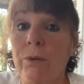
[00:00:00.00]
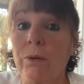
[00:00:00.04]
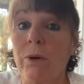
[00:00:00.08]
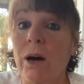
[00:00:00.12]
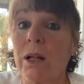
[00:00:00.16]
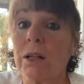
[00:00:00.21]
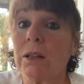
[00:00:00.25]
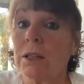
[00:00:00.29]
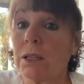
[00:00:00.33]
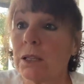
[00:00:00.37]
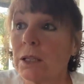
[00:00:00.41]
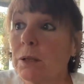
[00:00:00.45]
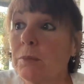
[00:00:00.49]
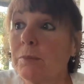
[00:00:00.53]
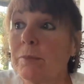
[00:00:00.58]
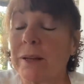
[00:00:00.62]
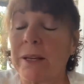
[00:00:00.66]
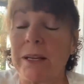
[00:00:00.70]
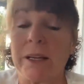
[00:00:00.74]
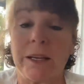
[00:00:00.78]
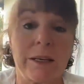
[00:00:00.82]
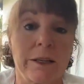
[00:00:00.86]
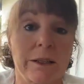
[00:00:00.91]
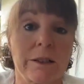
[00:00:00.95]
a little
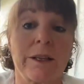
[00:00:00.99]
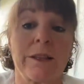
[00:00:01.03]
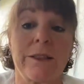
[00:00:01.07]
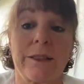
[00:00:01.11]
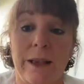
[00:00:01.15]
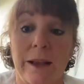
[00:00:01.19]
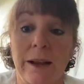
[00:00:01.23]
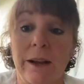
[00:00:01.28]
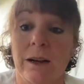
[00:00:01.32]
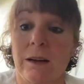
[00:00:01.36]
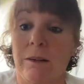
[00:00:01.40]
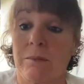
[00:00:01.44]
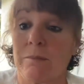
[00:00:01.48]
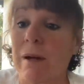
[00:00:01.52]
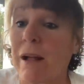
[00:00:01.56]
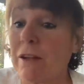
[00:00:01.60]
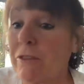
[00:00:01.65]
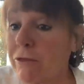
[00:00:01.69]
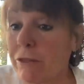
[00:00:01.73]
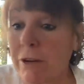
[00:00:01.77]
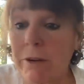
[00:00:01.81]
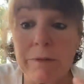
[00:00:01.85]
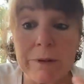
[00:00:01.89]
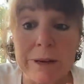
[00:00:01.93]
bit here and there. My
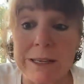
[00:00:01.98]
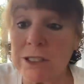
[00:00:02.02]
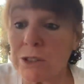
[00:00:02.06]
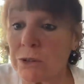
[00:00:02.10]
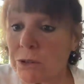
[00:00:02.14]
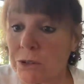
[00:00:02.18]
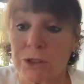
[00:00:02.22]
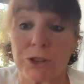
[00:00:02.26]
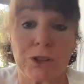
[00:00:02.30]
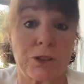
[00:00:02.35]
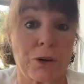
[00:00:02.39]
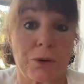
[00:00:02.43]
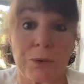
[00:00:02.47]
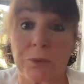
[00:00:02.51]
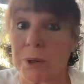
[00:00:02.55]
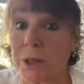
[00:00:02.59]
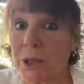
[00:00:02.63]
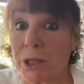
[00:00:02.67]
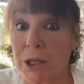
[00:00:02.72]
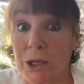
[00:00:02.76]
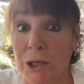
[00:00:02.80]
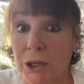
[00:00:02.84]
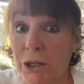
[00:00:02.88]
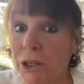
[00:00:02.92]
free resources are
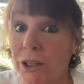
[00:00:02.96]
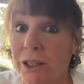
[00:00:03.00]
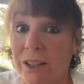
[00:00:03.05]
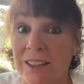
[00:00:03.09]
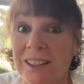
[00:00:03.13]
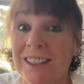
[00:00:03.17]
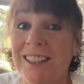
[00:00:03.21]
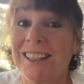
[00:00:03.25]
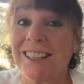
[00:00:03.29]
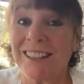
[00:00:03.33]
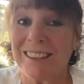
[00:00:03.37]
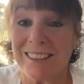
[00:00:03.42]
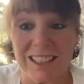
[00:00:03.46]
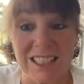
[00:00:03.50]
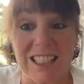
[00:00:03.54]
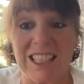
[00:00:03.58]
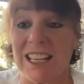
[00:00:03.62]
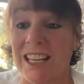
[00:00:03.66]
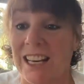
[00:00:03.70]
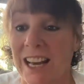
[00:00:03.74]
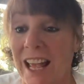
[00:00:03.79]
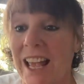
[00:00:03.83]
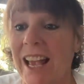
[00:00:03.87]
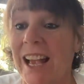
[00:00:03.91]
really good. The
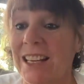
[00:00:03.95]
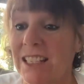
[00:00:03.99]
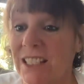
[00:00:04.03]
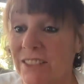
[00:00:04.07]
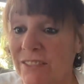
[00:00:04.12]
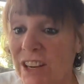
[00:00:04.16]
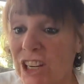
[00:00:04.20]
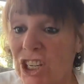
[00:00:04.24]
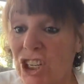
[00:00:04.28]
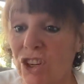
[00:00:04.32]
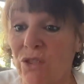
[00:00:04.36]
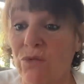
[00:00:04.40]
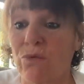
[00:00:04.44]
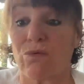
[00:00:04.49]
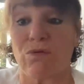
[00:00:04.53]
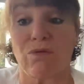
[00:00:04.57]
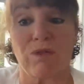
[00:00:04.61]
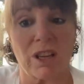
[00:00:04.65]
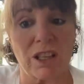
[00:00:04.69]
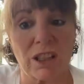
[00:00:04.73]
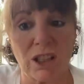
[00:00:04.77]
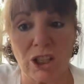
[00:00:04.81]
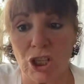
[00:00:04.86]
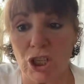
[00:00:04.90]
DNA activation,
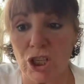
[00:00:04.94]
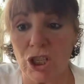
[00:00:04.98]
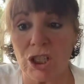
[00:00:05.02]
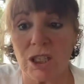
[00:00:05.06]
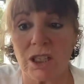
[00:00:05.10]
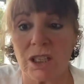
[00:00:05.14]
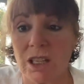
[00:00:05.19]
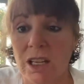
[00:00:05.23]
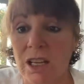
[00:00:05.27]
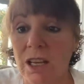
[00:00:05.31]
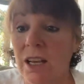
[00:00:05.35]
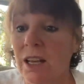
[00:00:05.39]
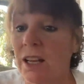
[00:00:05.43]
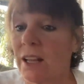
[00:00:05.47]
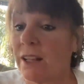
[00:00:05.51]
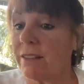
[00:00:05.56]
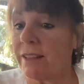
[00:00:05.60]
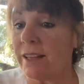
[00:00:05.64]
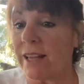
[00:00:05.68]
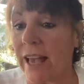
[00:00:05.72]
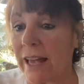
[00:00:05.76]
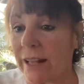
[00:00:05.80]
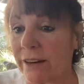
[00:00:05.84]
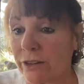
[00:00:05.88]
really good.
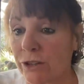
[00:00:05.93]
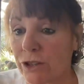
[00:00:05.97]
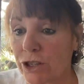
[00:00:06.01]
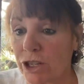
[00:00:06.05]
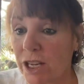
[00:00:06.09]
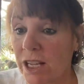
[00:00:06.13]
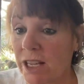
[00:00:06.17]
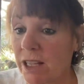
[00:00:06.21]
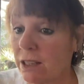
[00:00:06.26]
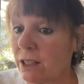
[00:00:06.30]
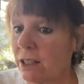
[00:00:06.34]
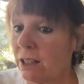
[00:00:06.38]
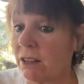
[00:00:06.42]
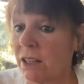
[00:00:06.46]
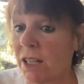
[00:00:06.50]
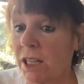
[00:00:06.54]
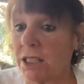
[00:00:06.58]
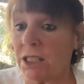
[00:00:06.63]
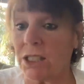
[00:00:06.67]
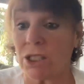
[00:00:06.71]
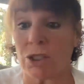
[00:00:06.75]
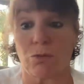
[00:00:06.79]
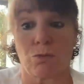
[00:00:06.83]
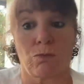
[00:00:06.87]
The energy healing
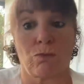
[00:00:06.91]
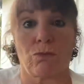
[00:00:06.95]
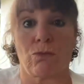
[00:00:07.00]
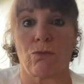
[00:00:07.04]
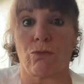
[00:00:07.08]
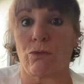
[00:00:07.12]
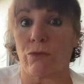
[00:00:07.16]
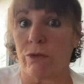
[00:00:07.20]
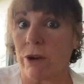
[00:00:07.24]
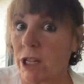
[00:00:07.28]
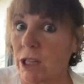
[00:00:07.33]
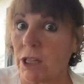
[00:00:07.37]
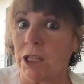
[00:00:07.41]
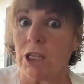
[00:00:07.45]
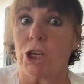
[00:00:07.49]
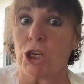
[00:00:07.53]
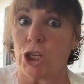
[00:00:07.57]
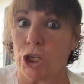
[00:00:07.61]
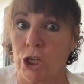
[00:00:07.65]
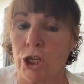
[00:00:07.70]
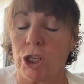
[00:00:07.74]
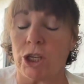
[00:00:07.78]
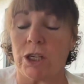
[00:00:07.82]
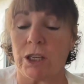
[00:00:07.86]
list, really
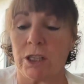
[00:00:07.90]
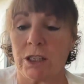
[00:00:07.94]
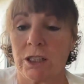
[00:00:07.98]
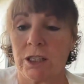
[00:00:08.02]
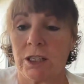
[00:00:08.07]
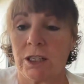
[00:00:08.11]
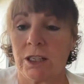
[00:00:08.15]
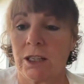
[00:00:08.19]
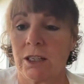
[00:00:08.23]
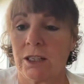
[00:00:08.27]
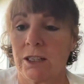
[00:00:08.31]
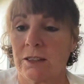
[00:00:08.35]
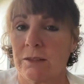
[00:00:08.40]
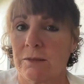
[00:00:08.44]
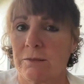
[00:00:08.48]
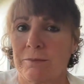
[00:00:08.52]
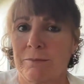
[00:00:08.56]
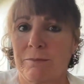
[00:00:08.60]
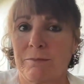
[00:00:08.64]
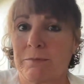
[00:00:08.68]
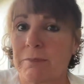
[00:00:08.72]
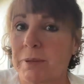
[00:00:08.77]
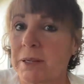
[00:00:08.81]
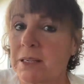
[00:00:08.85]
good.
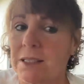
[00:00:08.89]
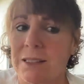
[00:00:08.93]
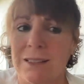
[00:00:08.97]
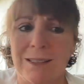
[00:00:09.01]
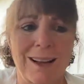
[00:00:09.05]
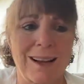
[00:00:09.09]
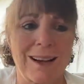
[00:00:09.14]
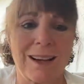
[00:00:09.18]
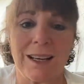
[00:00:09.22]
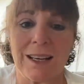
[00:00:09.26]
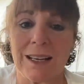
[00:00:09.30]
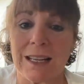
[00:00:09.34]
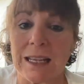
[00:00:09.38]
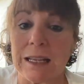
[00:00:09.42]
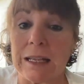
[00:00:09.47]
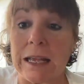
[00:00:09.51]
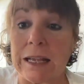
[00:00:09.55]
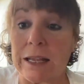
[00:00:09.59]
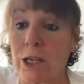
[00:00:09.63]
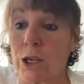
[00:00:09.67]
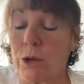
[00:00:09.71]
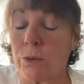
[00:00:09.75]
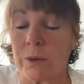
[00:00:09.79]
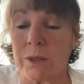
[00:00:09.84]
But it's not going to
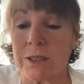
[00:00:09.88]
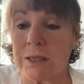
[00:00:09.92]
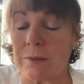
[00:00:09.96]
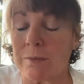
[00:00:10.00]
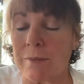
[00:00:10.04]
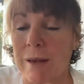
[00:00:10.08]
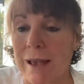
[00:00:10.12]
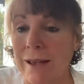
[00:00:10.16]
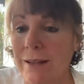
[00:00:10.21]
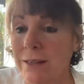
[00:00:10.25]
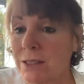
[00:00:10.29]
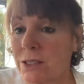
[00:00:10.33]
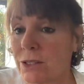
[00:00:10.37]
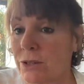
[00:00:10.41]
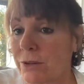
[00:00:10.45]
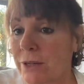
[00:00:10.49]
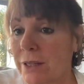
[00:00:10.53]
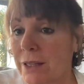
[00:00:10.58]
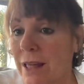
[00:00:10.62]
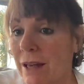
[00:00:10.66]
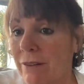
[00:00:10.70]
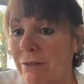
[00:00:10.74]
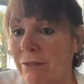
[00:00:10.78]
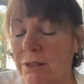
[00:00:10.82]
get you into
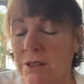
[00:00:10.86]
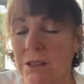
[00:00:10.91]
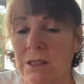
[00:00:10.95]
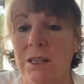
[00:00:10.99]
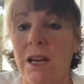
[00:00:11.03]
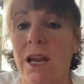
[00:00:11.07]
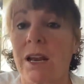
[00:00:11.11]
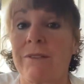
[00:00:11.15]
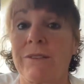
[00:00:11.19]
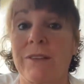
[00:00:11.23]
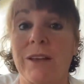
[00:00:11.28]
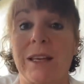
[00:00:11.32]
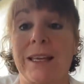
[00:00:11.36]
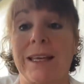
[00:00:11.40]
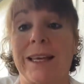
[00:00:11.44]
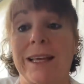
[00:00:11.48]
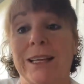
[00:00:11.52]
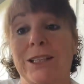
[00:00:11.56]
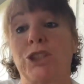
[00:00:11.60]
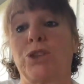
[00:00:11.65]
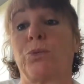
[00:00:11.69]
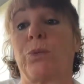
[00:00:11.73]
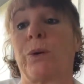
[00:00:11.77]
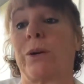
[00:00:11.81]
mastery level. It's not even going to
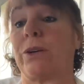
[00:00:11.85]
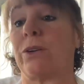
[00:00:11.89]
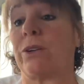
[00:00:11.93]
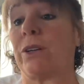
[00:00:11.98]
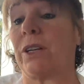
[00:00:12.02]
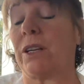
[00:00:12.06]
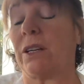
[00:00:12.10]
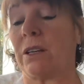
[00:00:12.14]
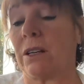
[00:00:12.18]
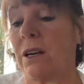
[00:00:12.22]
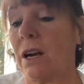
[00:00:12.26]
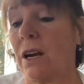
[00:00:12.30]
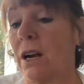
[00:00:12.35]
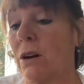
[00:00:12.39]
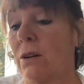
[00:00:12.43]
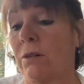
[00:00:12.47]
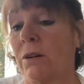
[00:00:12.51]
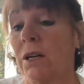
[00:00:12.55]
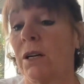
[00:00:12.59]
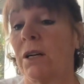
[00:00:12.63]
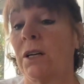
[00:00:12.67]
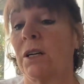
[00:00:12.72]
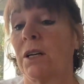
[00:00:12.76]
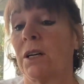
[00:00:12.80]
get you where you need to go.
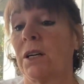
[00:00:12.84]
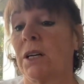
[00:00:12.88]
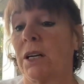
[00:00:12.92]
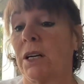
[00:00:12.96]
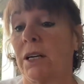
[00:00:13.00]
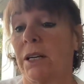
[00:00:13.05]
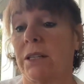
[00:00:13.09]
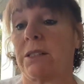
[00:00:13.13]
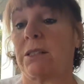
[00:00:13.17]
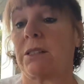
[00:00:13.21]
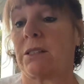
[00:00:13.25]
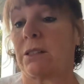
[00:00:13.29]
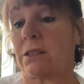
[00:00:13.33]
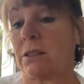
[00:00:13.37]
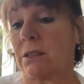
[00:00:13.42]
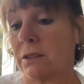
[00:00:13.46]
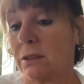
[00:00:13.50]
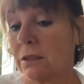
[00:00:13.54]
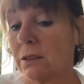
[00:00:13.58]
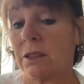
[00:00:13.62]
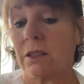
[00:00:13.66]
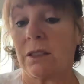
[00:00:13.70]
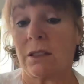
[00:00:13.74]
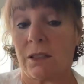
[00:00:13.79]

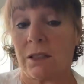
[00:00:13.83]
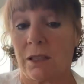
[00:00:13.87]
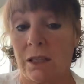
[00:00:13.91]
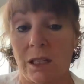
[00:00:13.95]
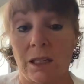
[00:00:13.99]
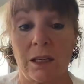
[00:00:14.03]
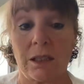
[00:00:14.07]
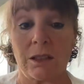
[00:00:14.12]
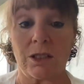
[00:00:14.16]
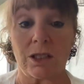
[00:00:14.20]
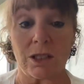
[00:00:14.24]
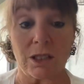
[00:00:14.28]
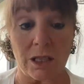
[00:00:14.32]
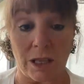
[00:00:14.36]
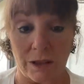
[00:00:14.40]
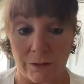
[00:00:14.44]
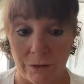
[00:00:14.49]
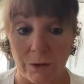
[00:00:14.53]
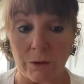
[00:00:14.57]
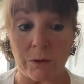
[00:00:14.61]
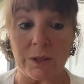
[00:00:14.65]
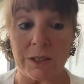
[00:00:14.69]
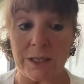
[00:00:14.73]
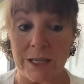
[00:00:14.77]
It'll just give
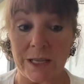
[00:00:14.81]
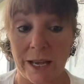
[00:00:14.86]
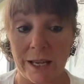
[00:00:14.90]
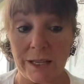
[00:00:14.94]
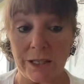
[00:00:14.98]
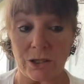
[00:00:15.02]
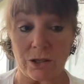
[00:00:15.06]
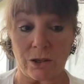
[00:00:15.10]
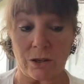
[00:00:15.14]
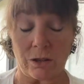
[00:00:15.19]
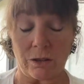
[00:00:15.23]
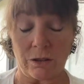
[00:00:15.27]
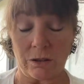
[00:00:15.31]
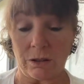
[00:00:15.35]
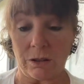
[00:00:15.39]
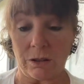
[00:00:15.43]
you a taster.